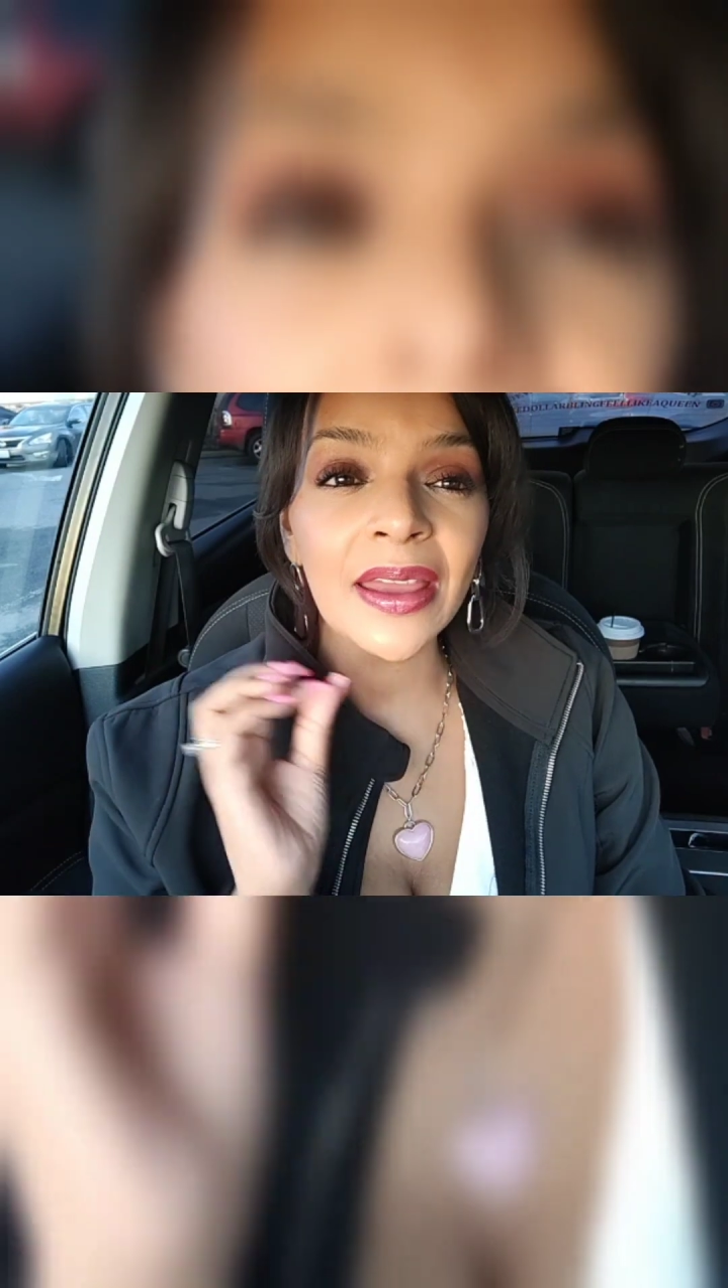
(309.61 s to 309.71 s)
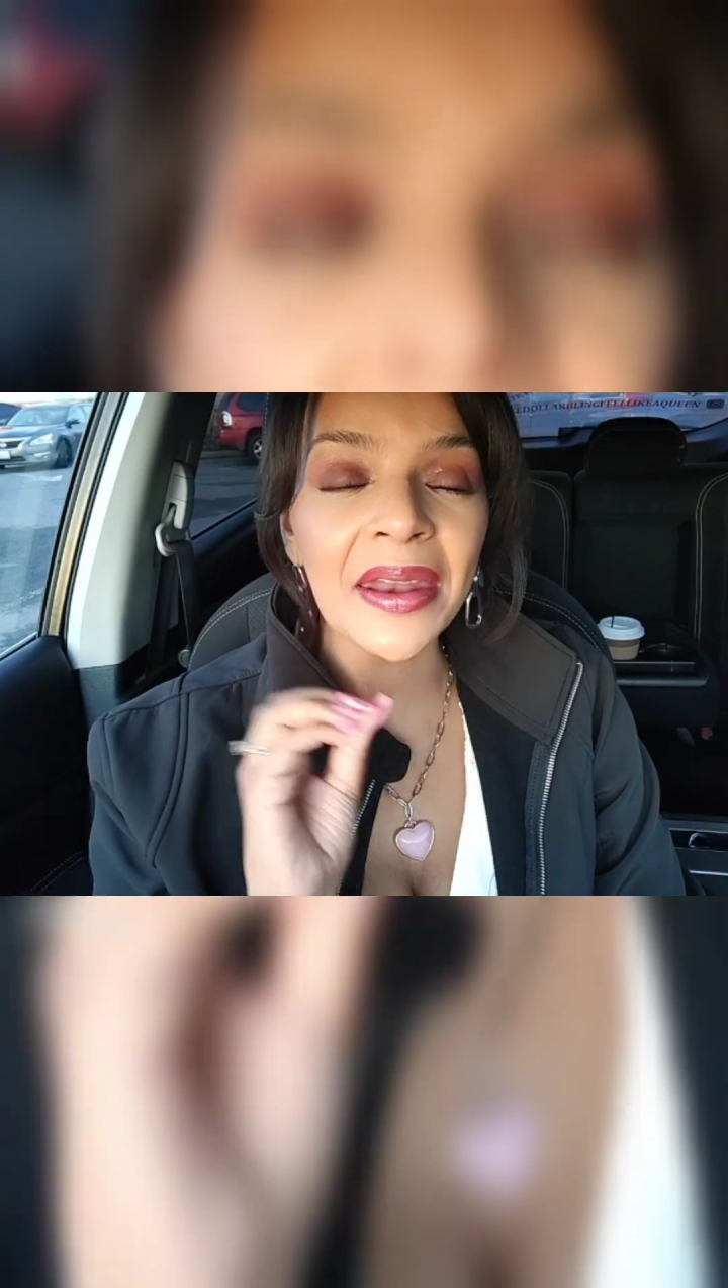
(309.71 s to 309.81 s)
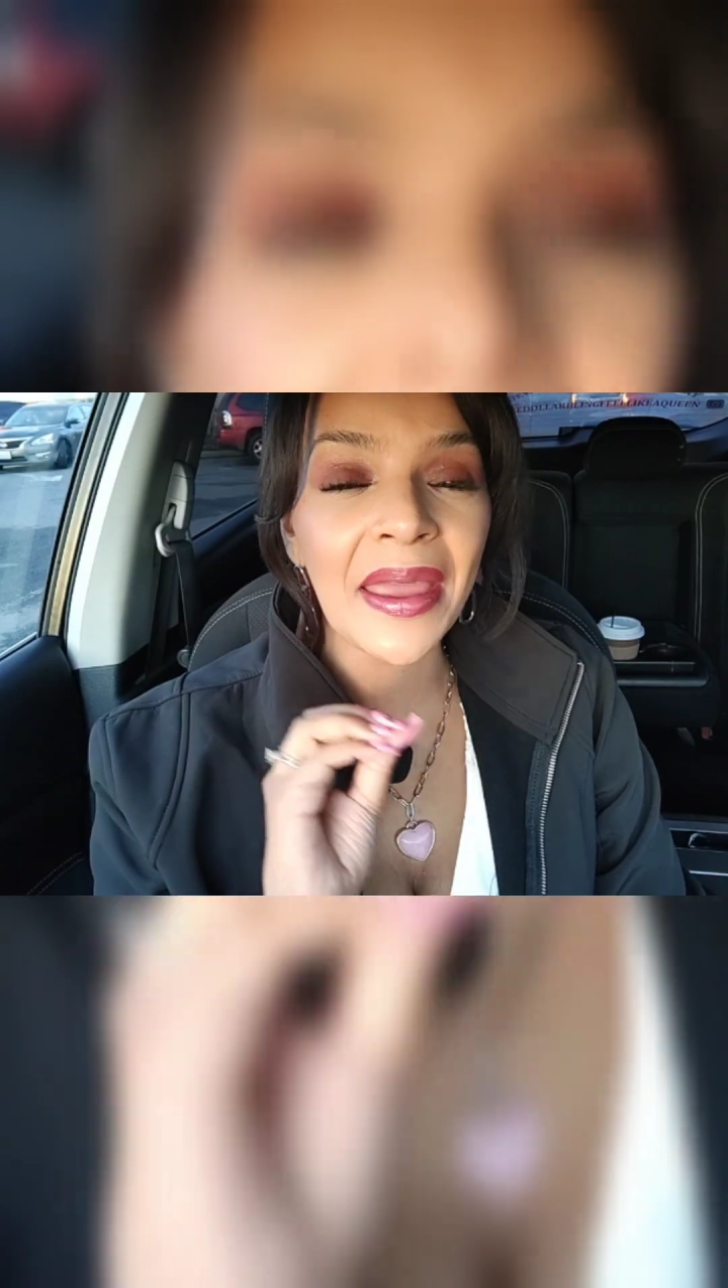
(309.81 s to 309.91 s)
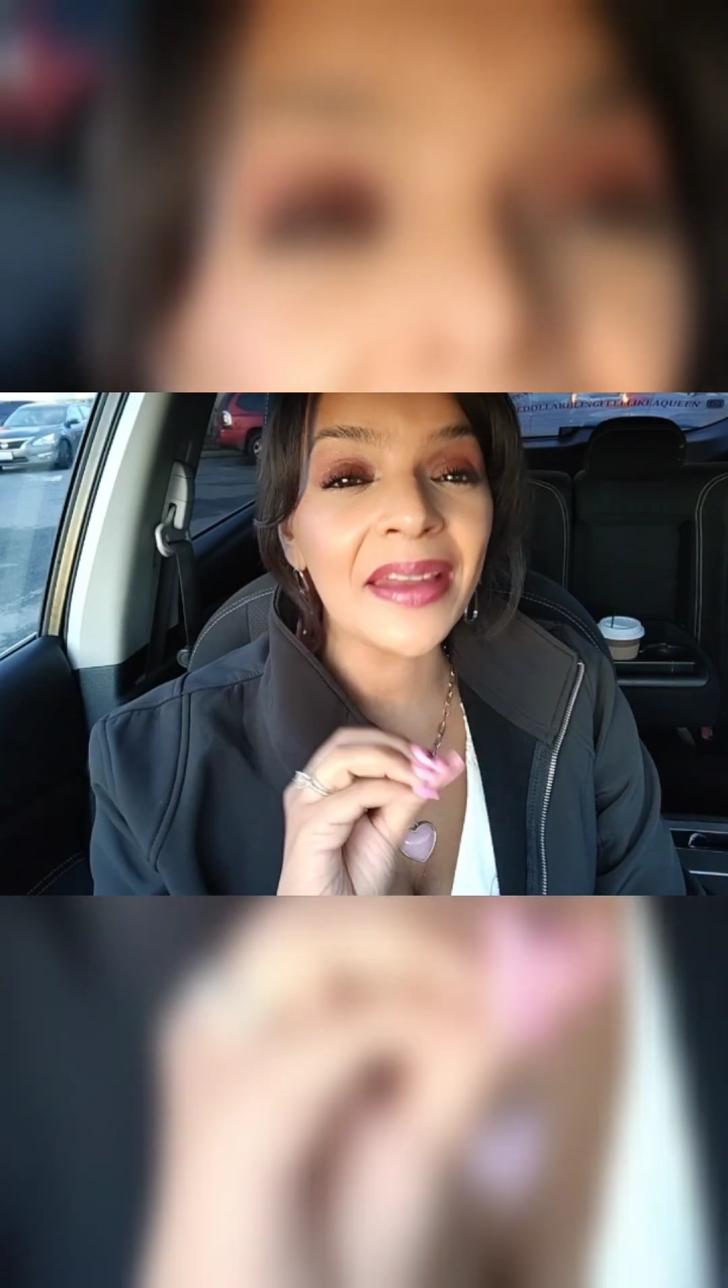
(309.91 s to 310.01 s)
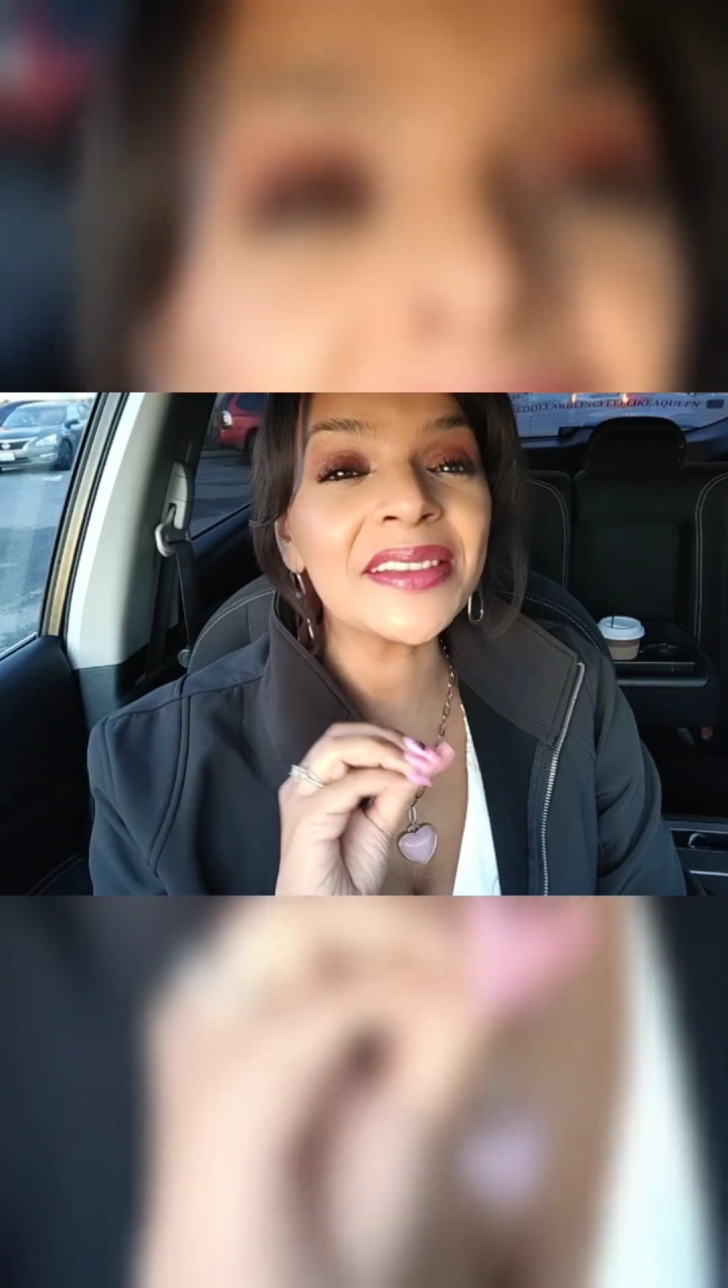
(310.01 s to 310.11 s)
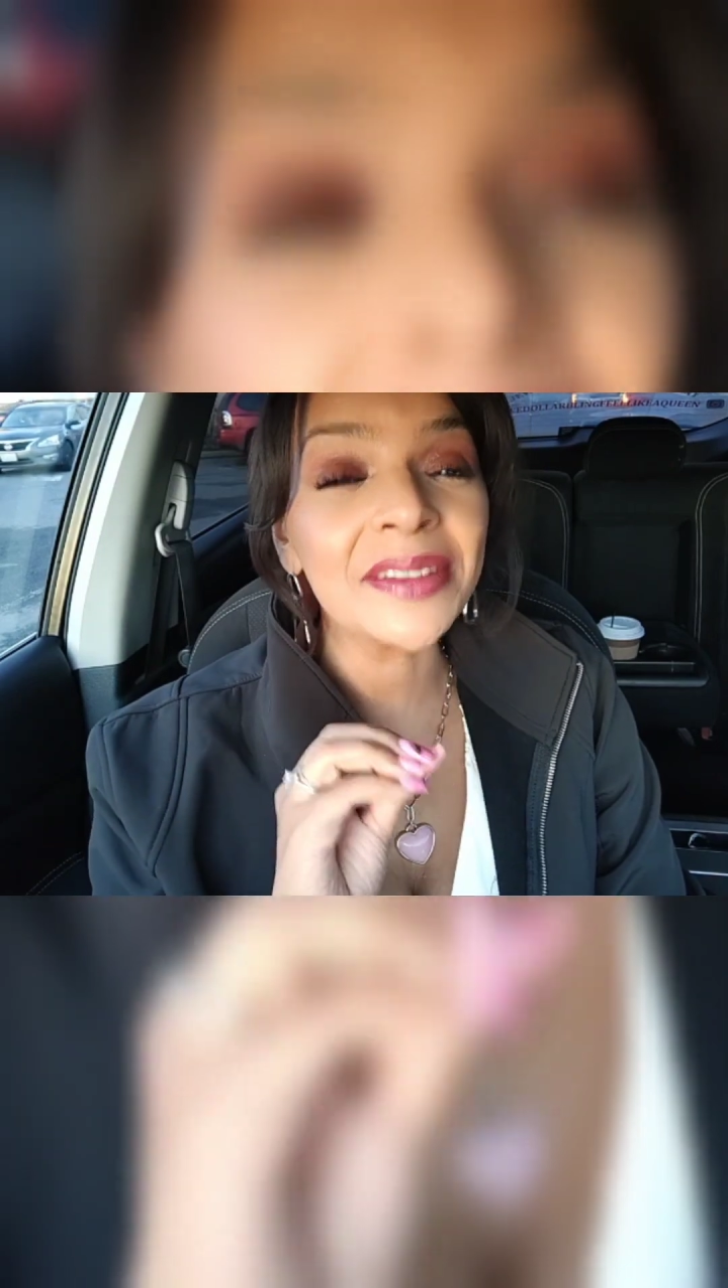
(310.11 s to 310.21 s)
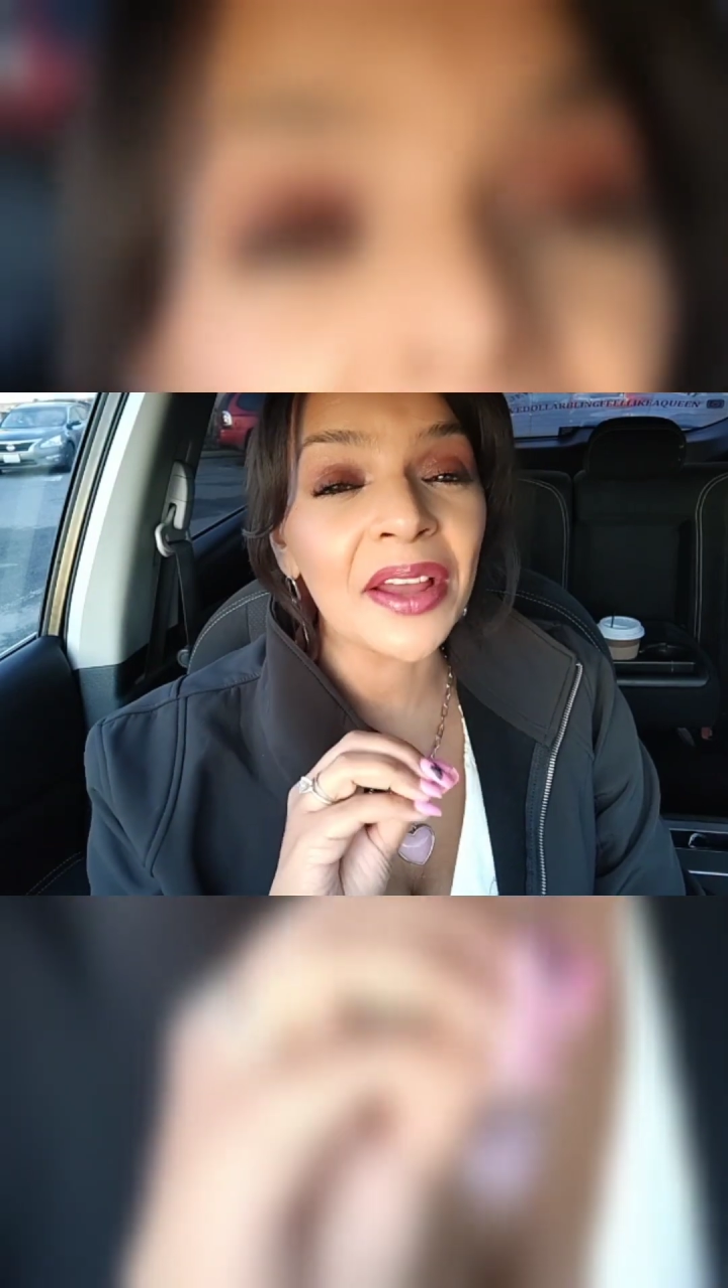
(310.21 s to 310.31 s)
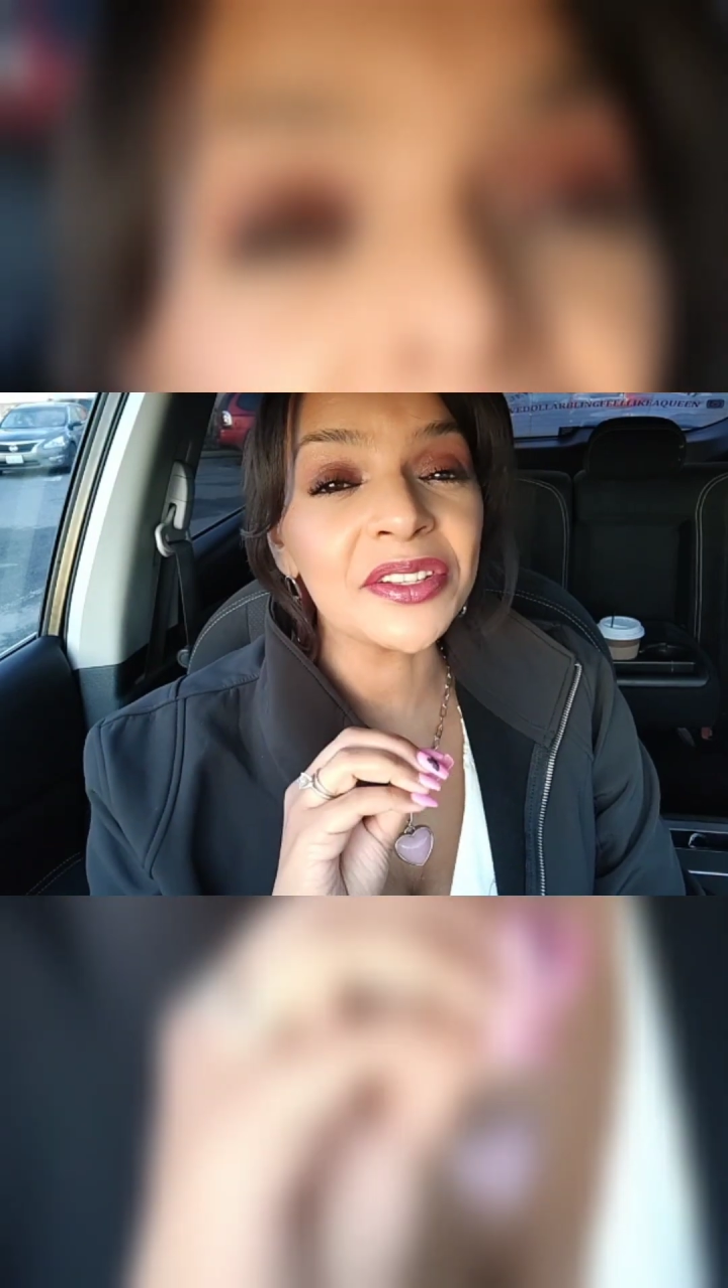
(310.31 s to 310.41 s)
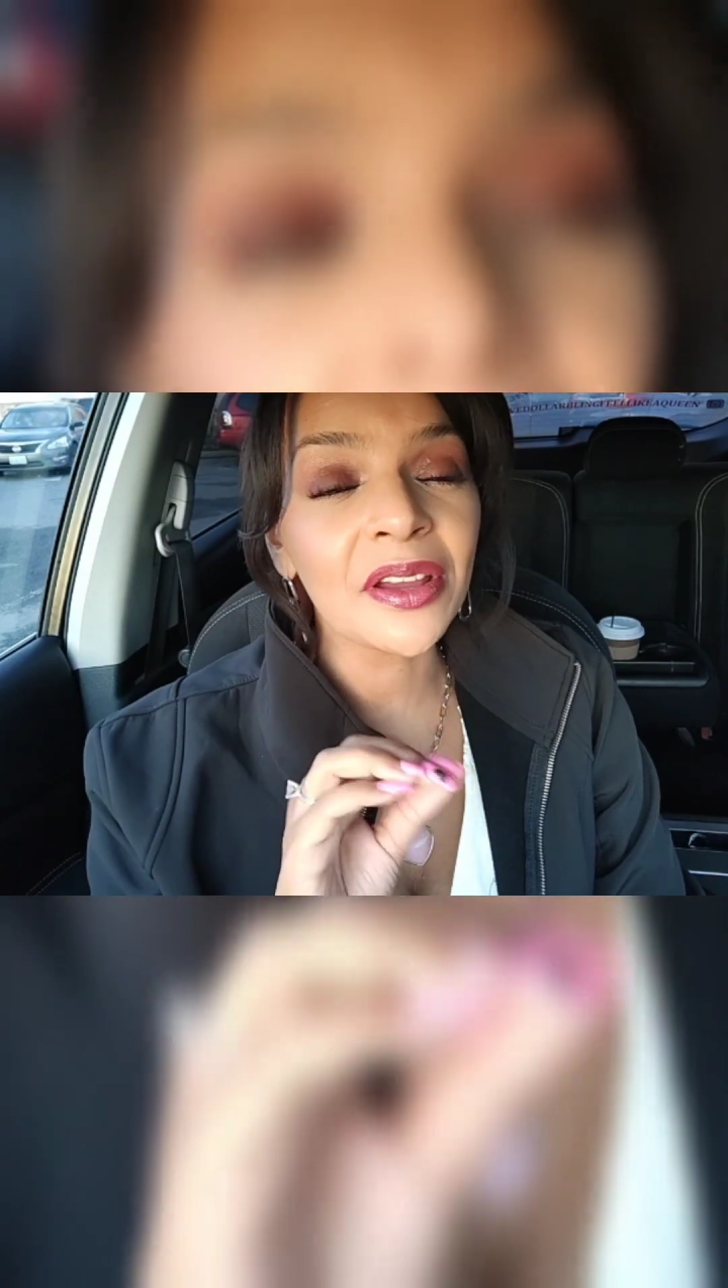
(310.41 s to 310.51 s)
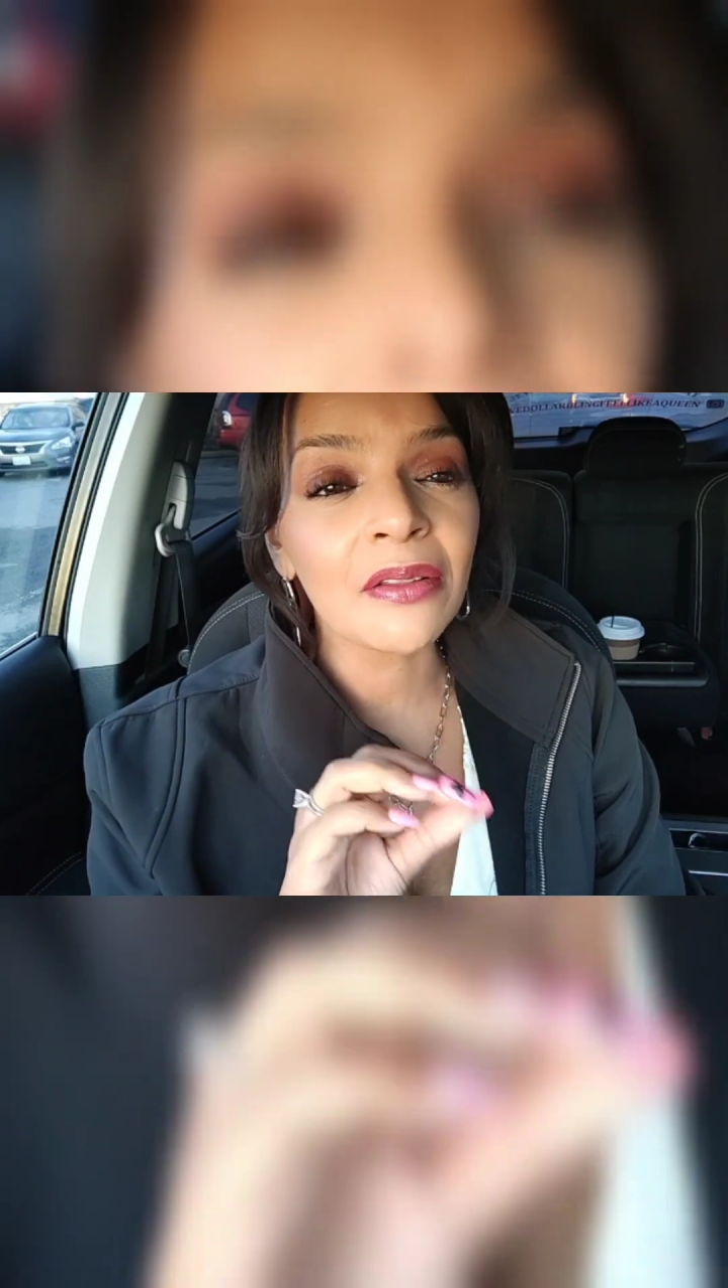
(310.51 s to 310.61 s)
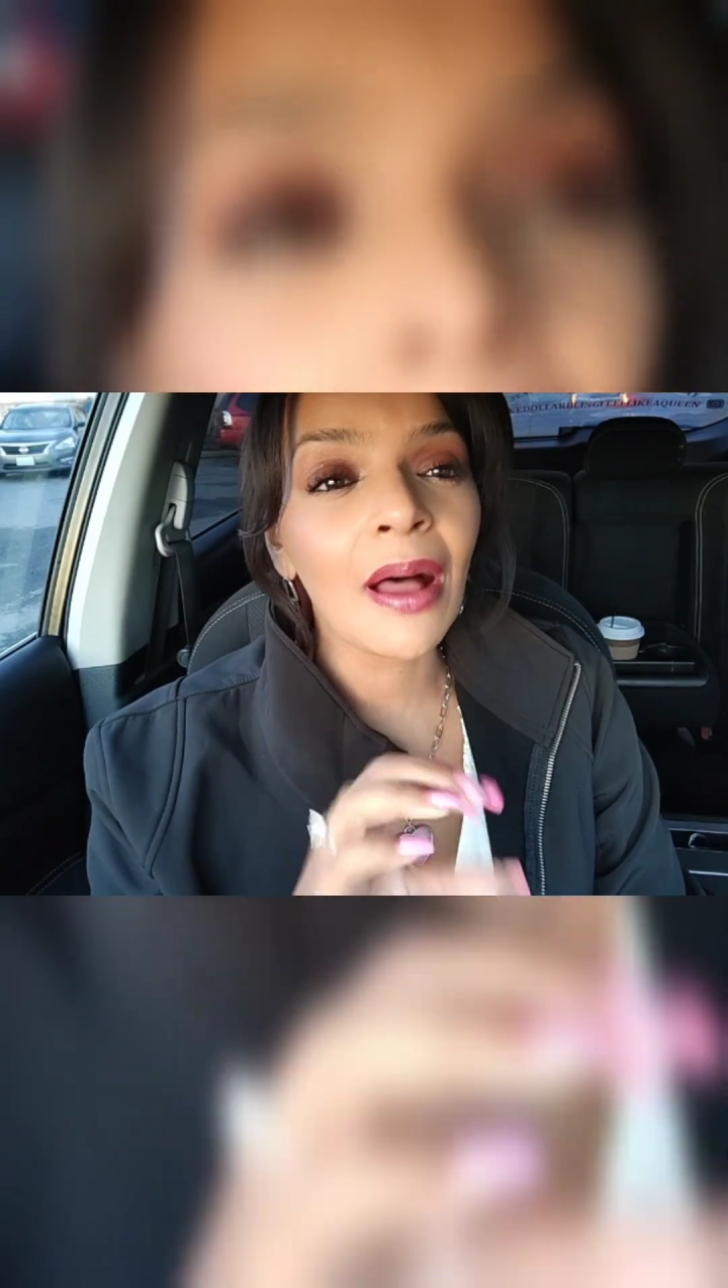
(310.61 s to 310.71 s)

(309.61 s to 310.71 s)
an Anastasia